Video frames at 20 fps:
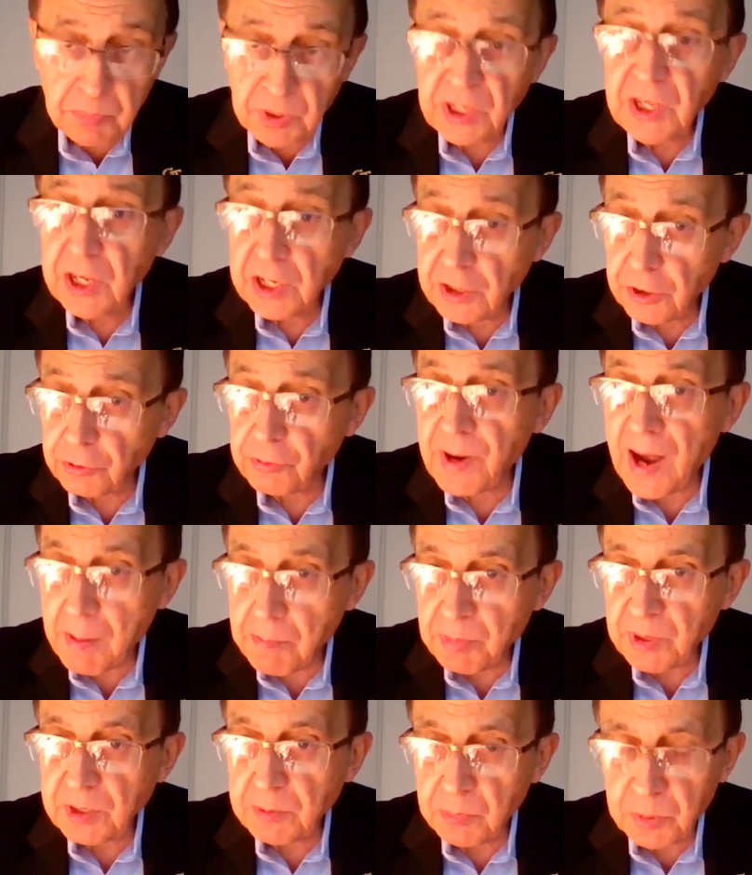be it a
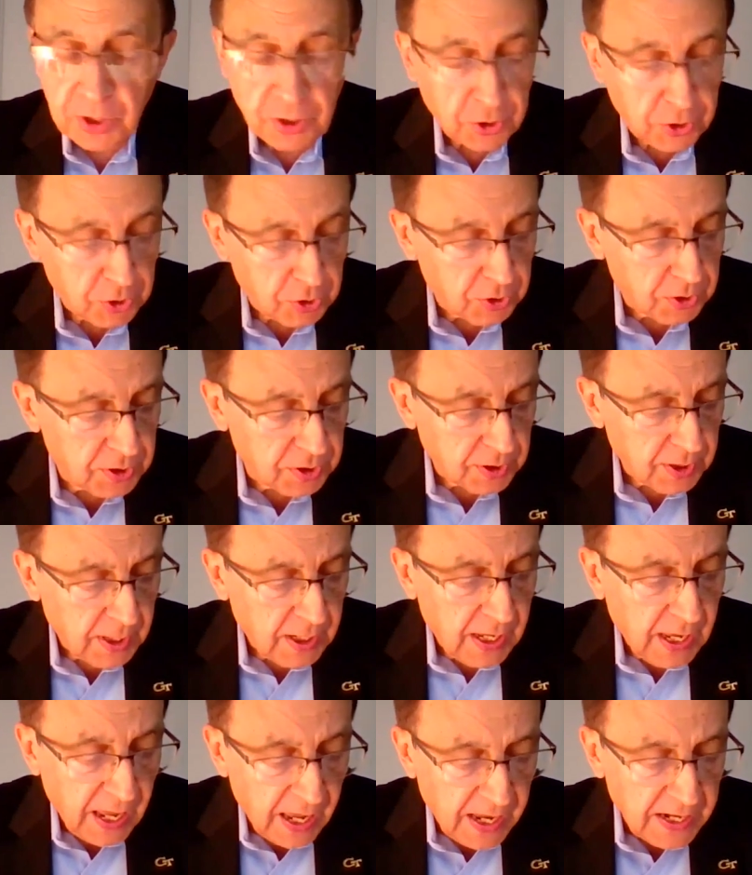rapid period,
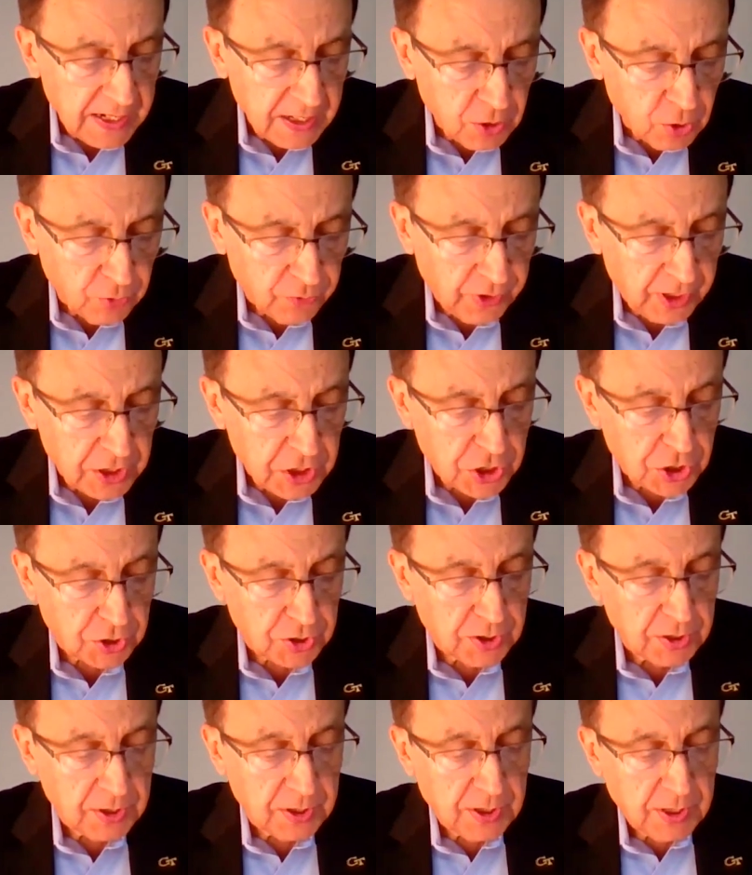and
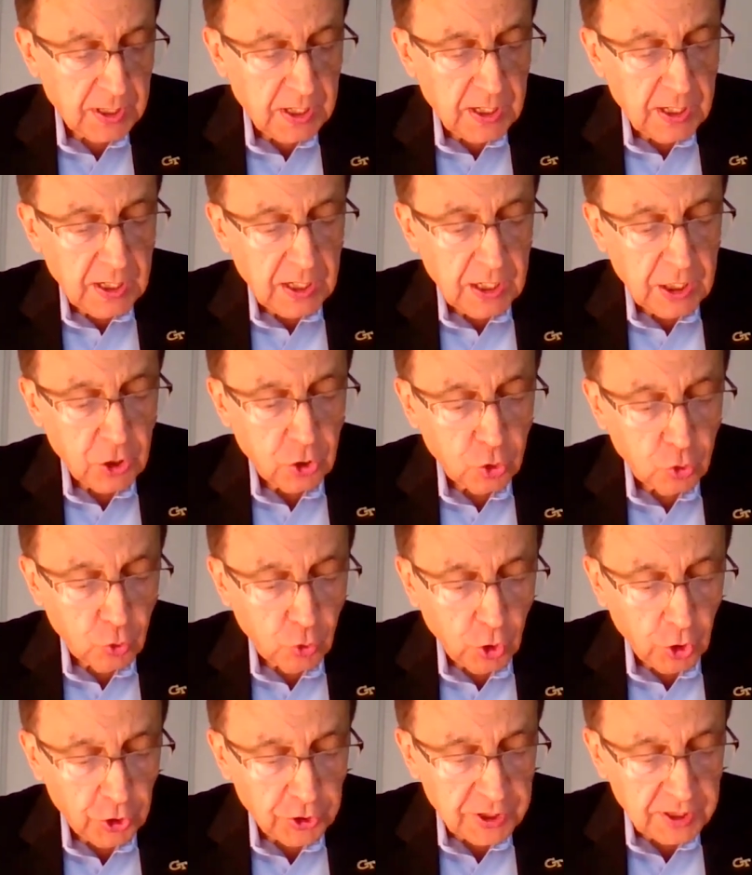innovation in
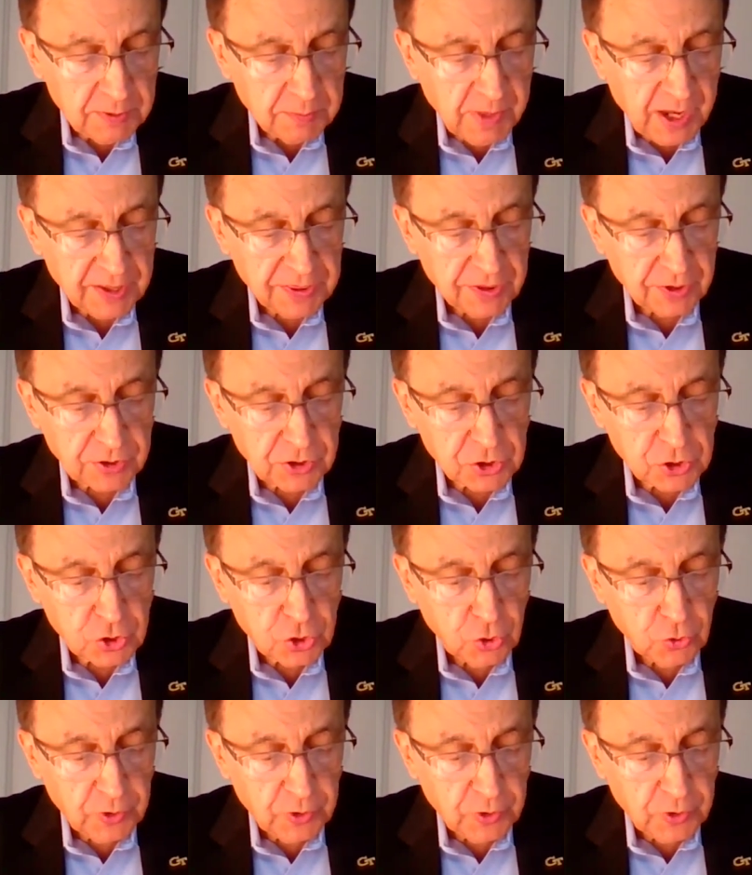new learning methods